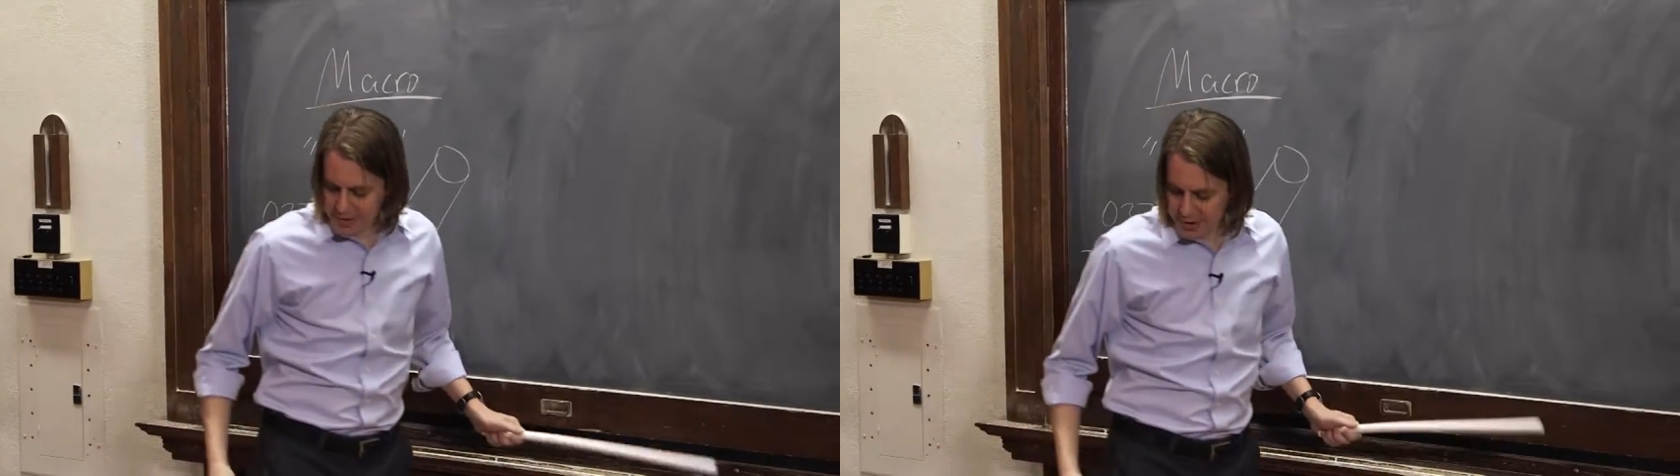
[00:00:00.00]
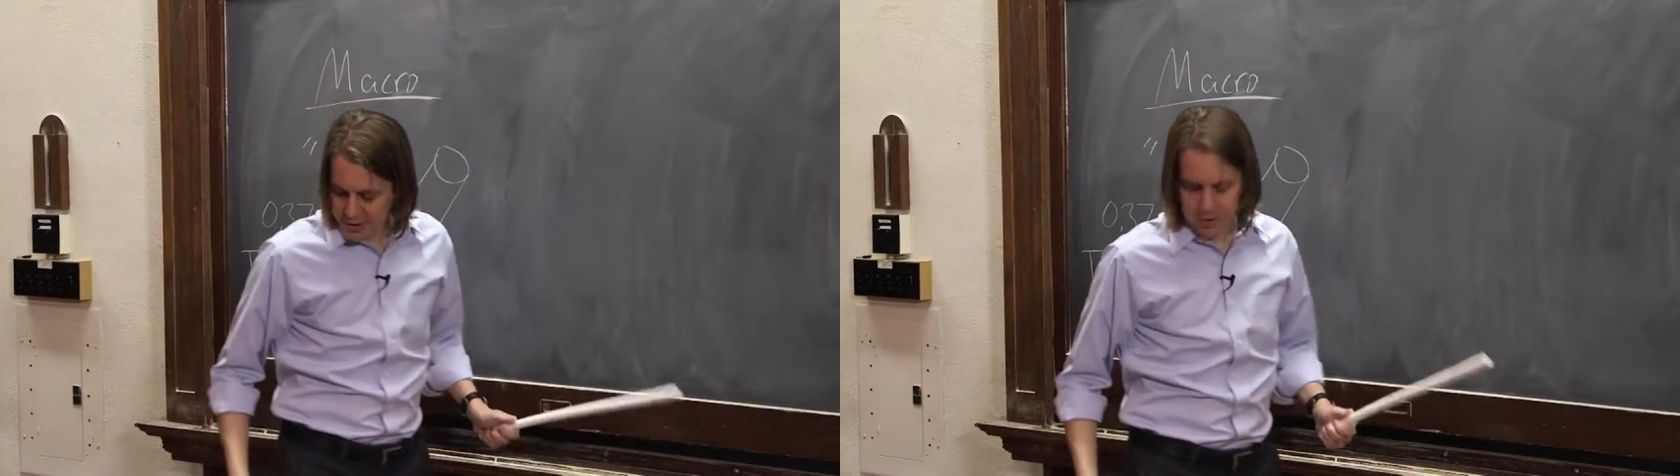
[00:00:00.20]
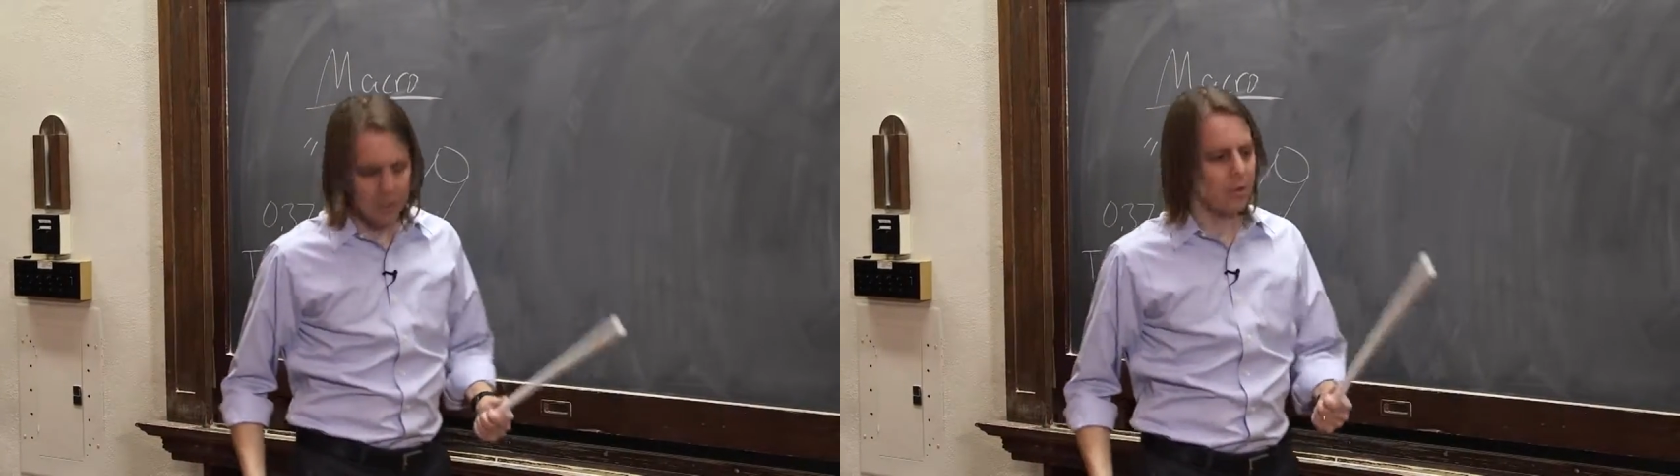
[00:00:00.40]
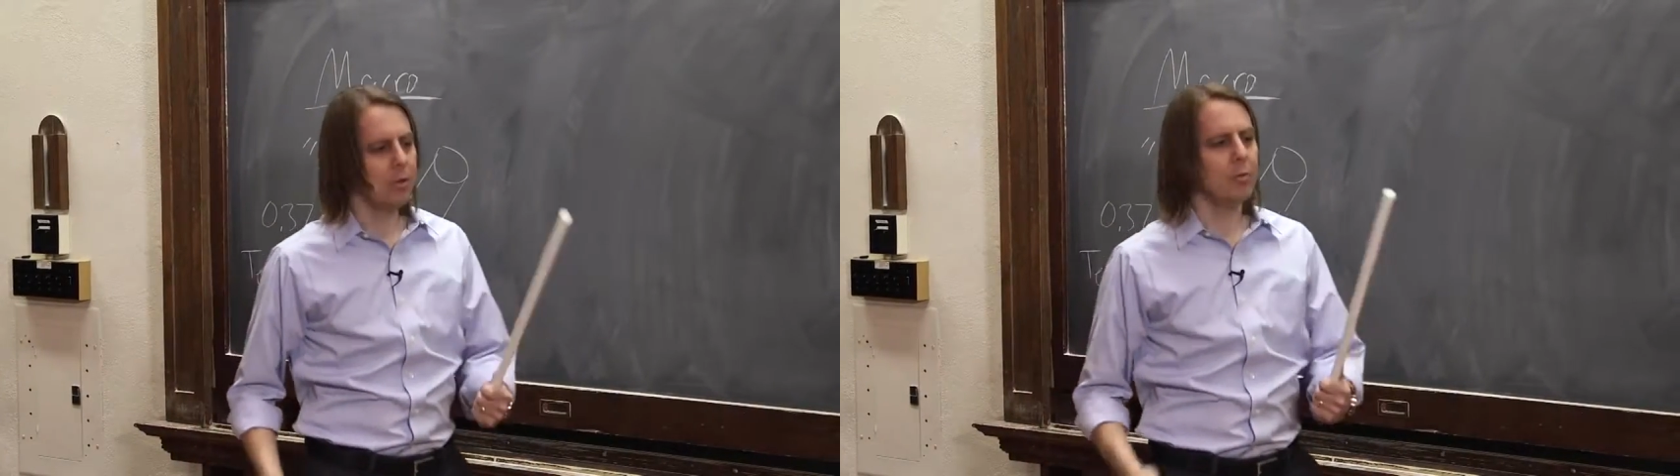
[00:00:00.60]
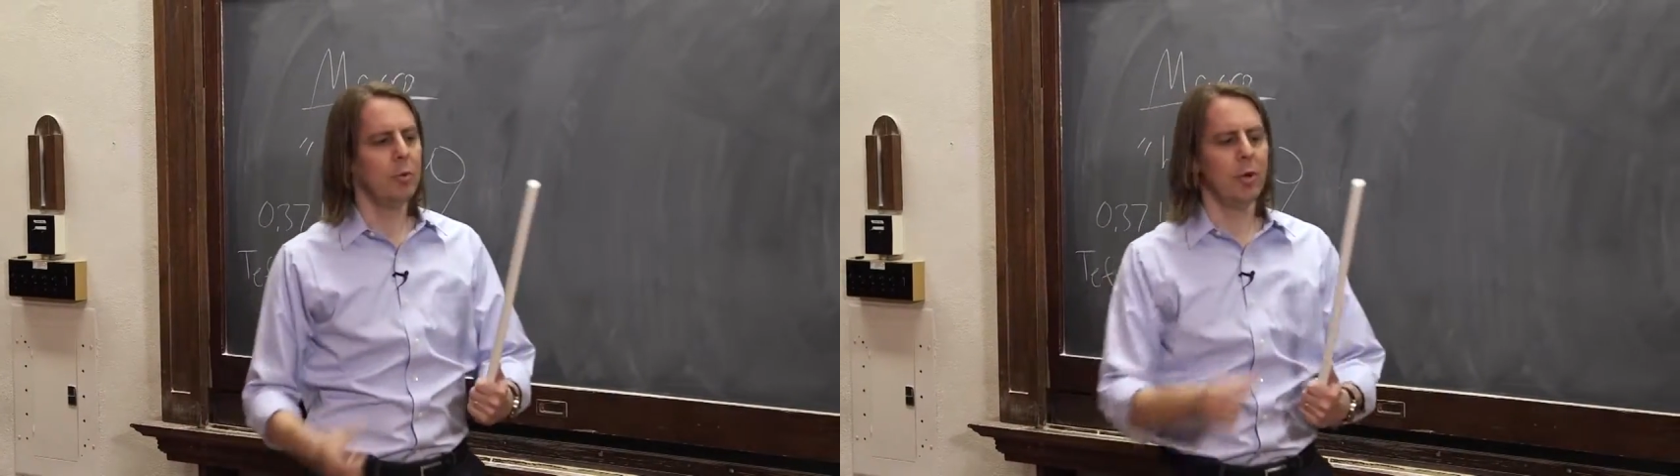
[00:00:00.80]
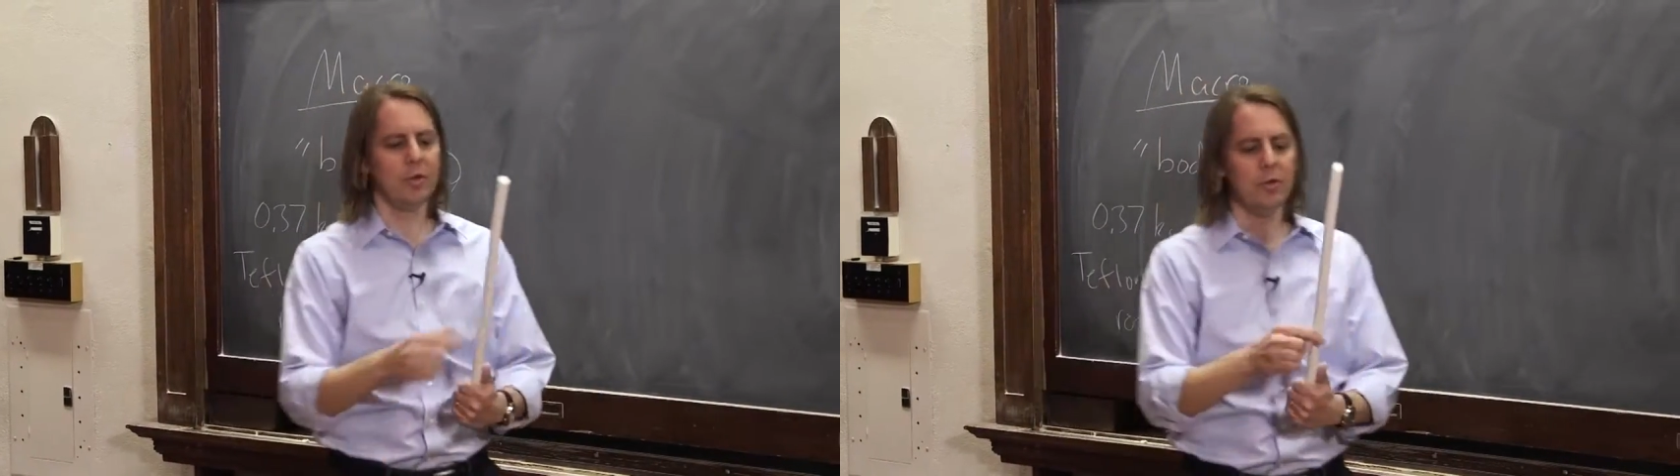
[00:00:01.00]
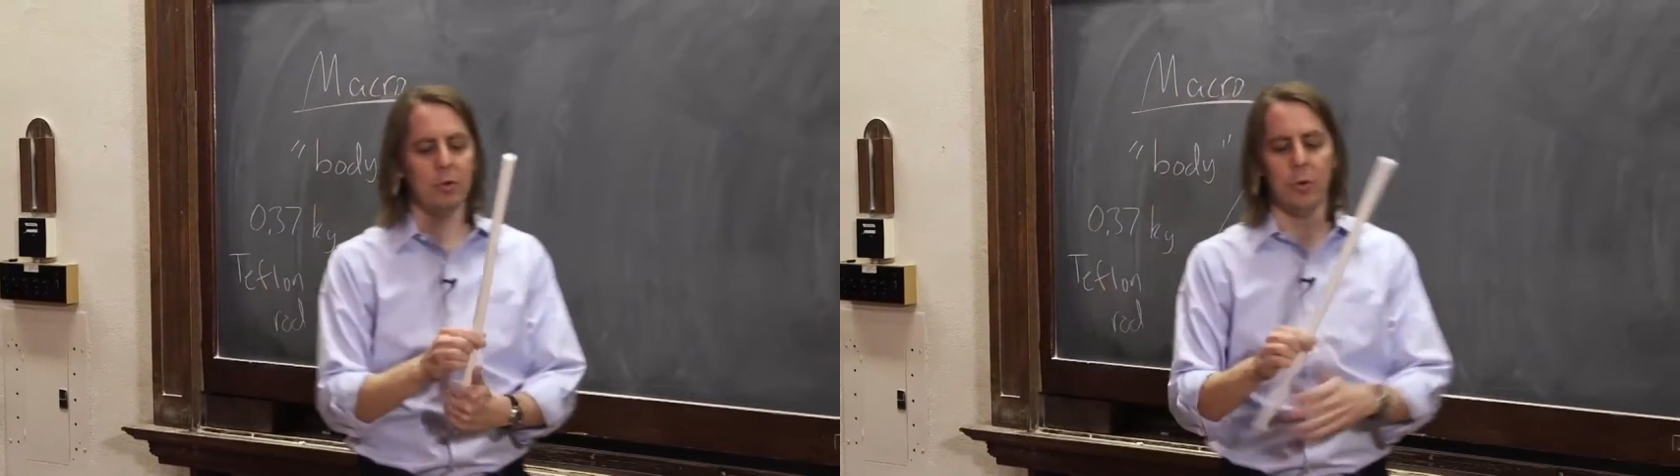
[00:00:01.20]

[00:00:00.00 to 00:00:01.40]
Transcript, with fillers: thing we want to do?